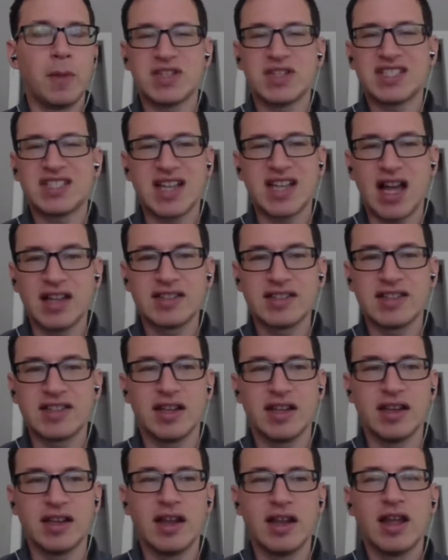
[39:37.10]

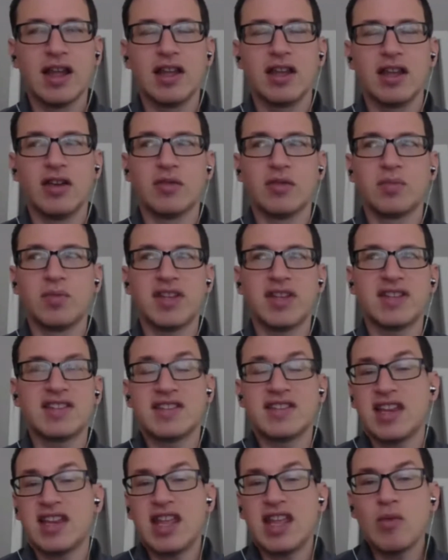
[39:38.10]
Wisconsin,
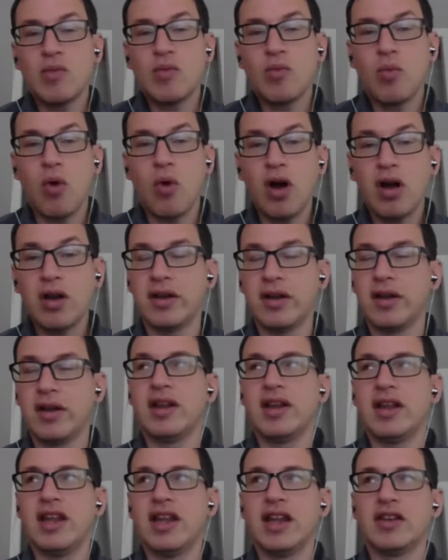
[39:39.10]
places that he
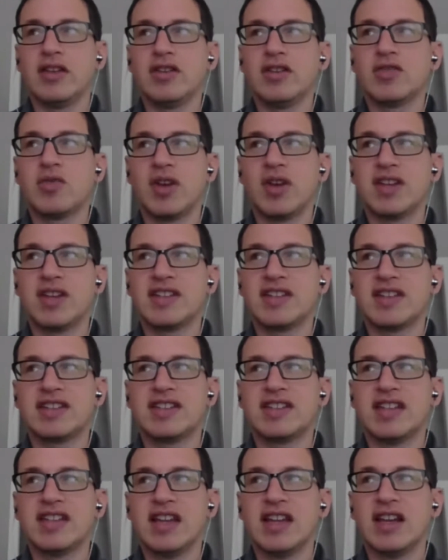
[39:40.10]
won in
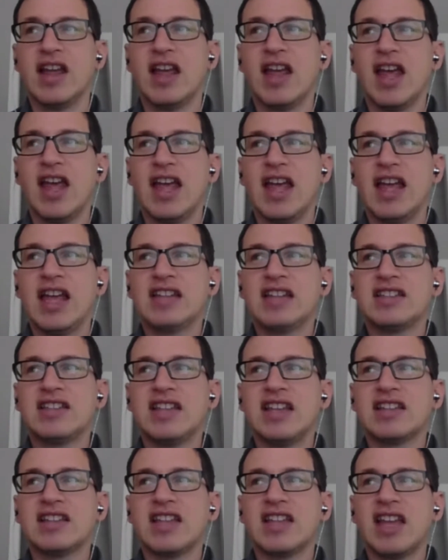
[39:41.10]
2016.
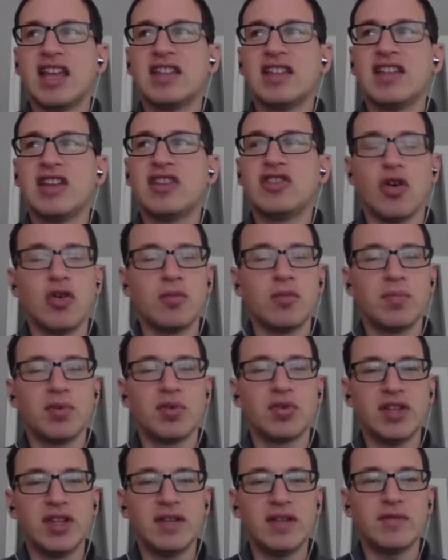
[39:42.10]
It's like they don't
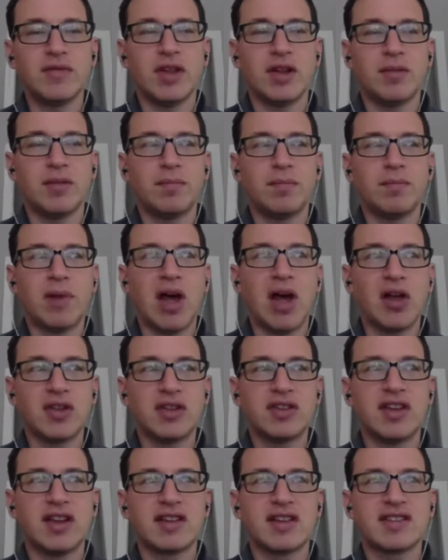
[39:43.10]
believe that
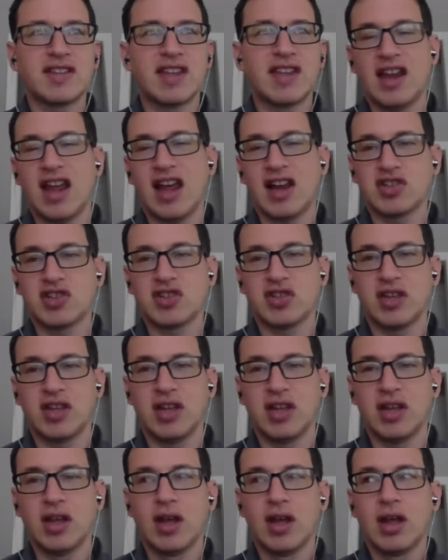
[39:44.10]
politics can
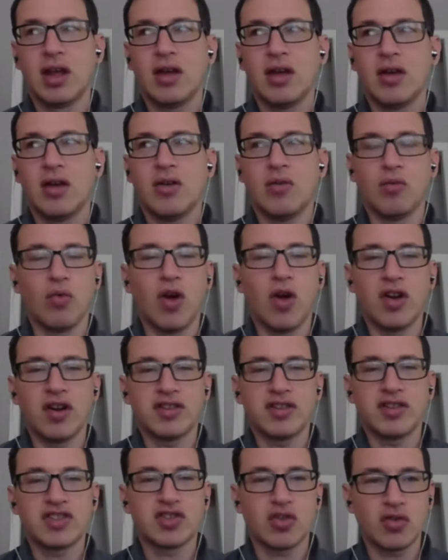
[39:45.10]
actually run
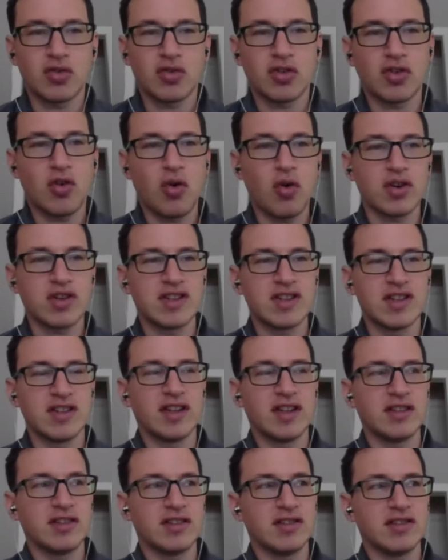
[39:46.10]
a certain course,
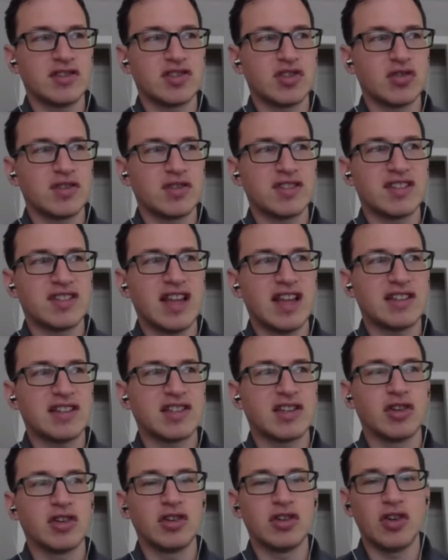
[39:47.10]
and that certain
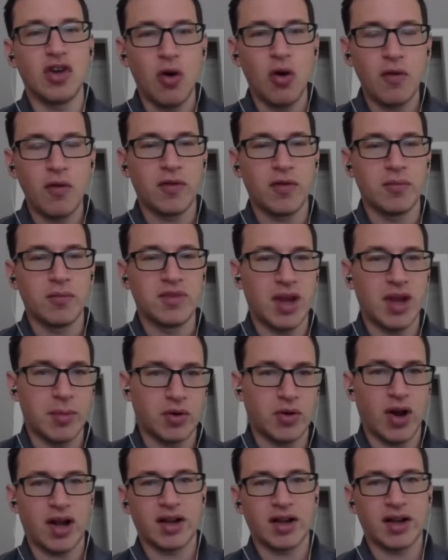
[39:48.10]
states can go from
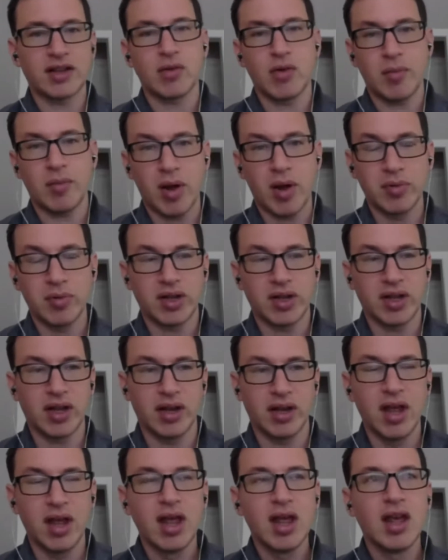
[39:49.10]
Democratic to
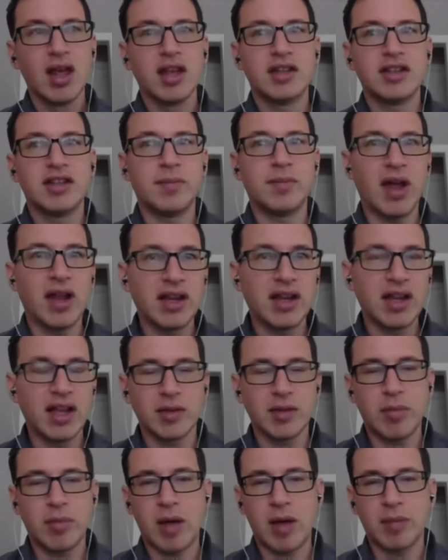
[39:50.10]
Republican depending
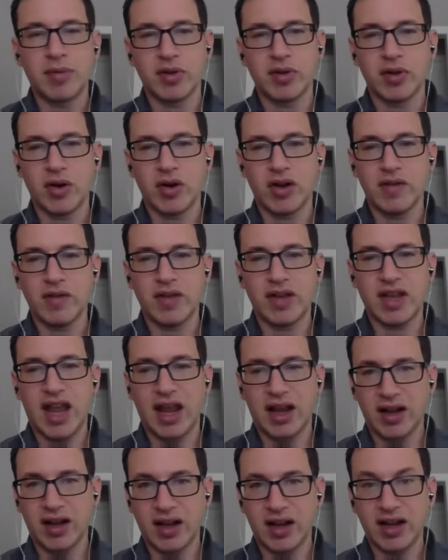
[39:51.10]
on the popularity of a
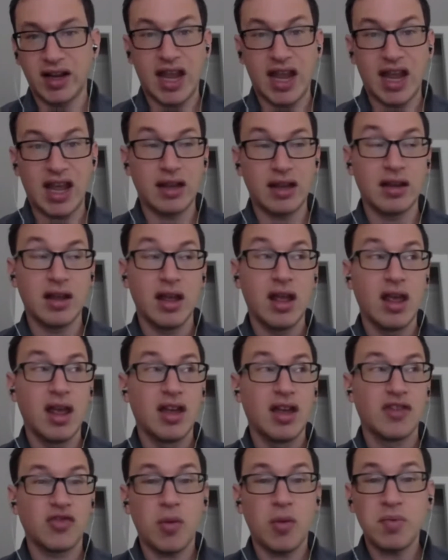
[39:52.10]
candidate. And
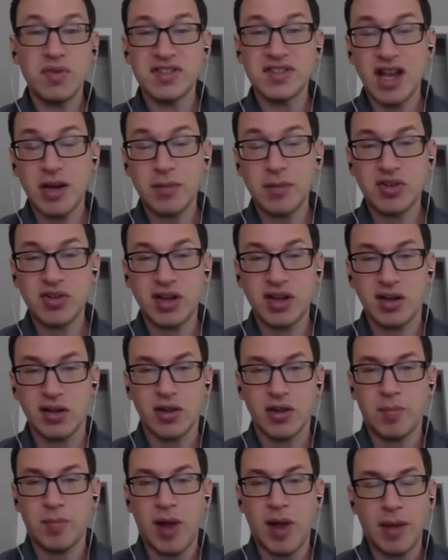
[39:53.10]
Trump is not a
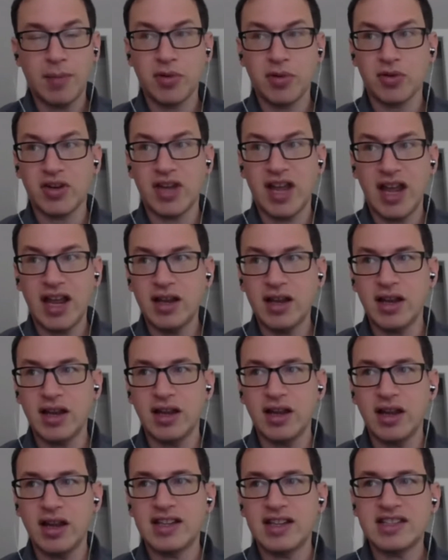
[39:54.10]
particularly popular
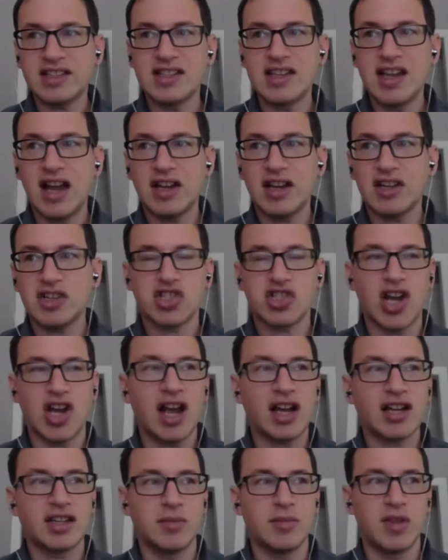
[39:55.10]
candidate. It's not a
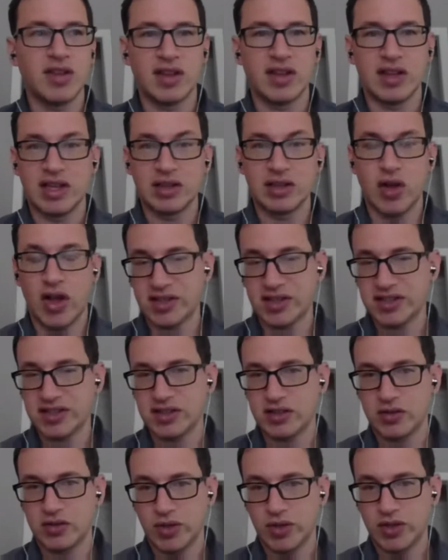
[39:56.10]
shock to me that he
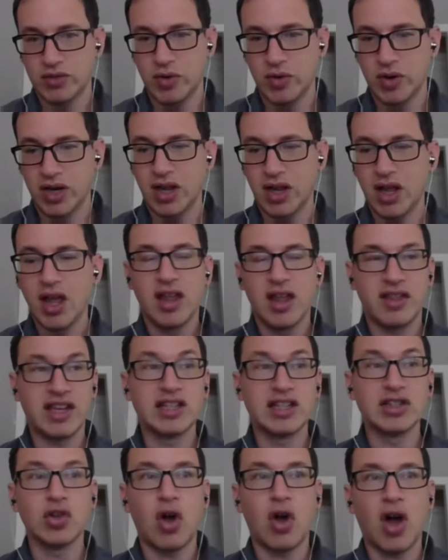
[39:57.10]
lost in 2020,
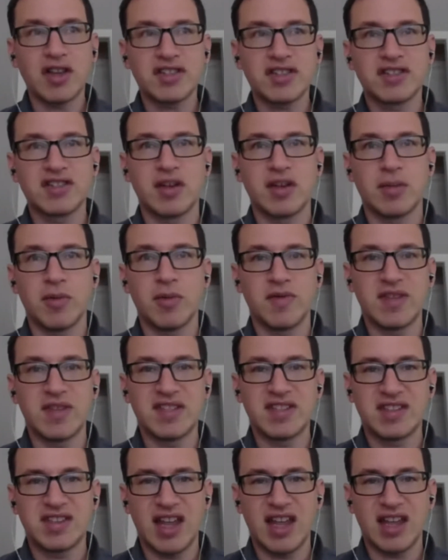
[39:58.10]
that he lost some of
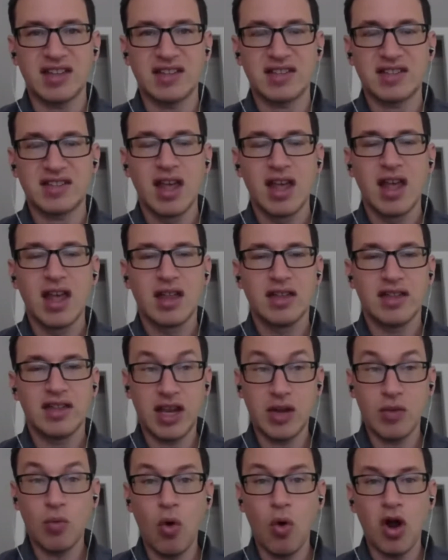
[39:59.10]
these states
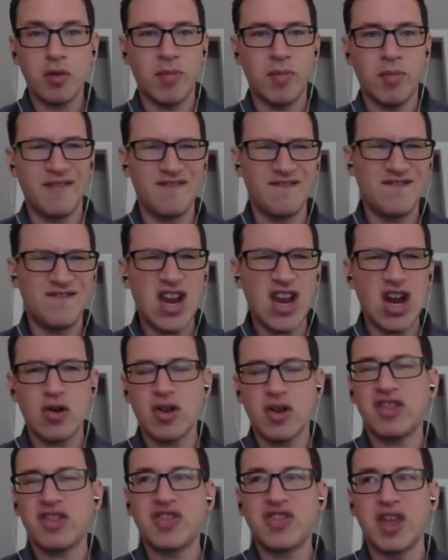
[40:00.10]
that won by
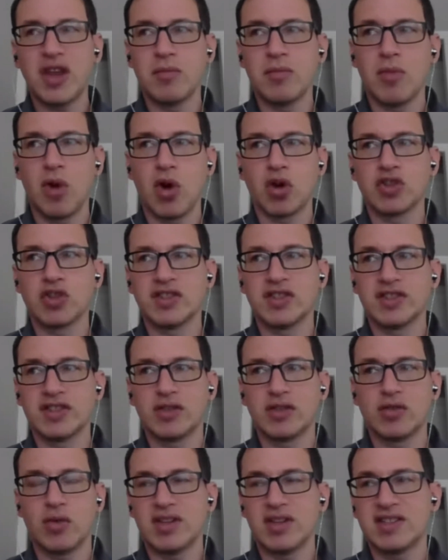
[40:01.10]
very thin margins
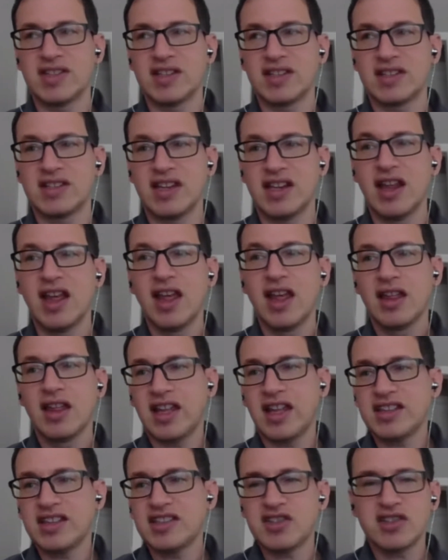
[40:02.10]
in 2016.
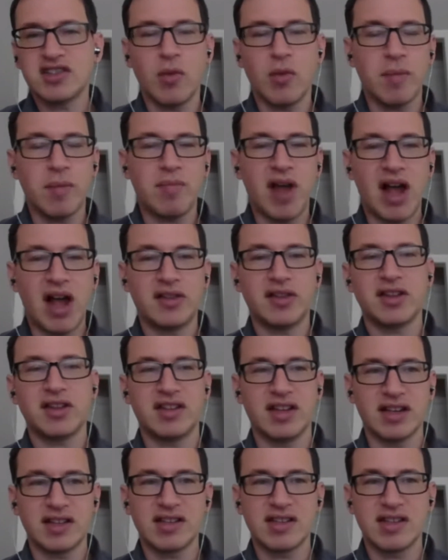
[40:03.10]
That's just the way
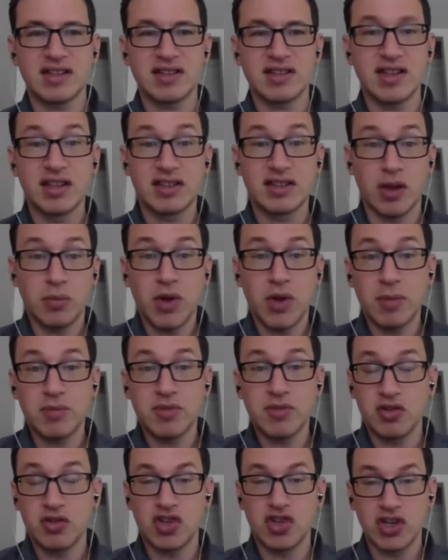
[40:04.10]
politics is.
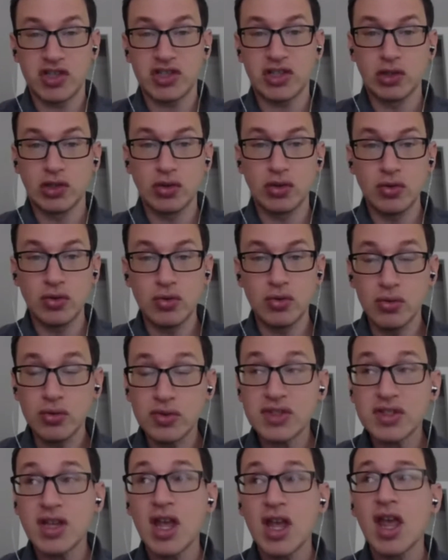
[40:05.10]
Sometimes you just
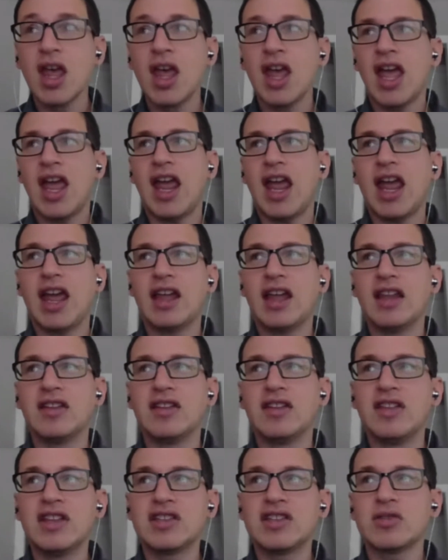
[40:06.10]
lose.
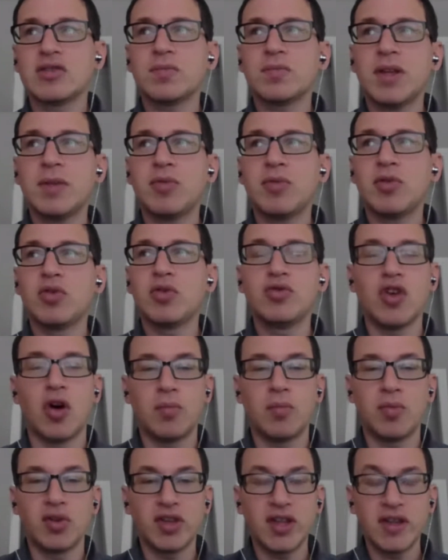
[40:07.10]
And these are people who
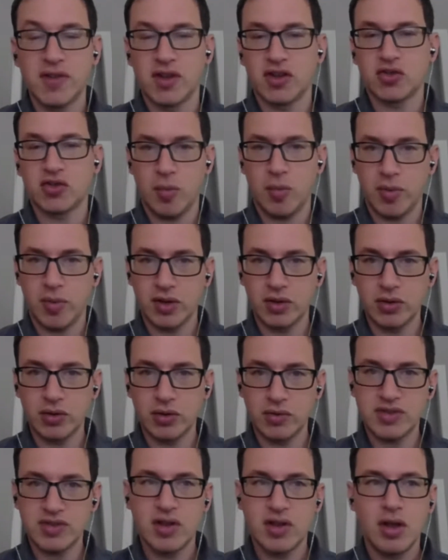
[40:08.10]
don't believe that Trump can
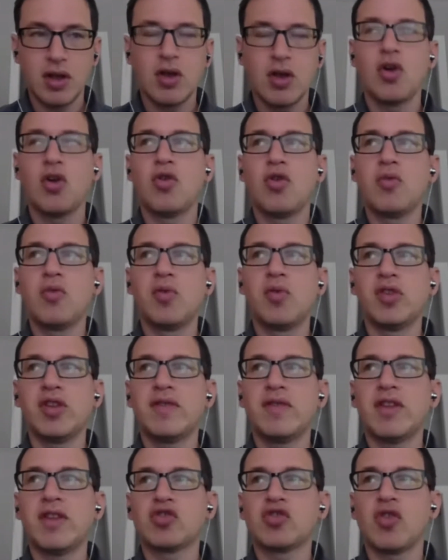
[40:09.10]
lose, who
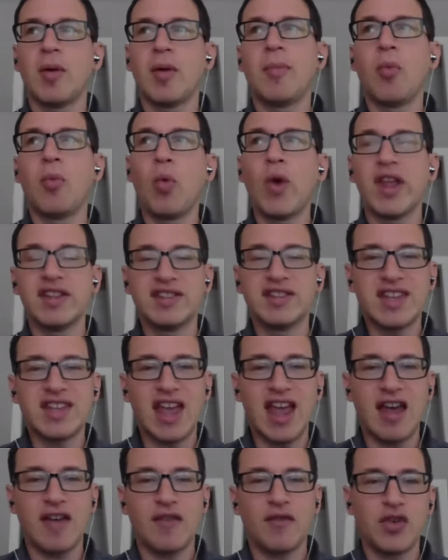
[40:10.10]
believe that Trump wins
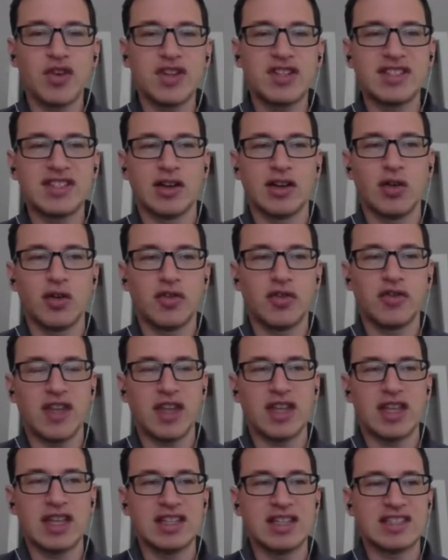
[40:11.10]
every single
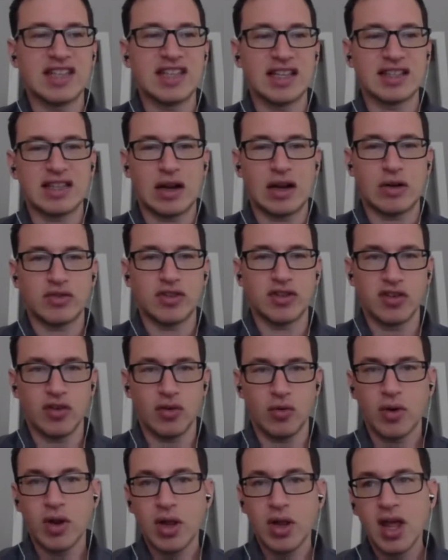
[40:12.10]
thing he sets out to
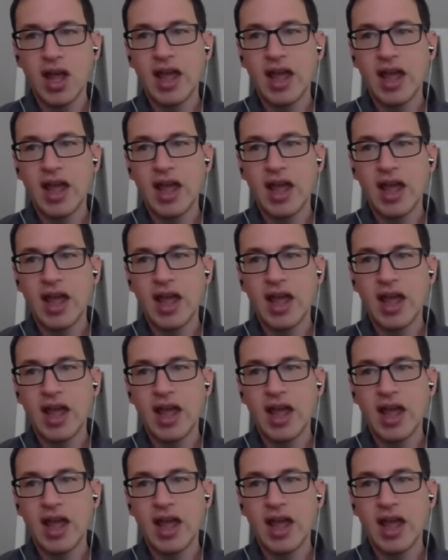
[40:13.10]
do.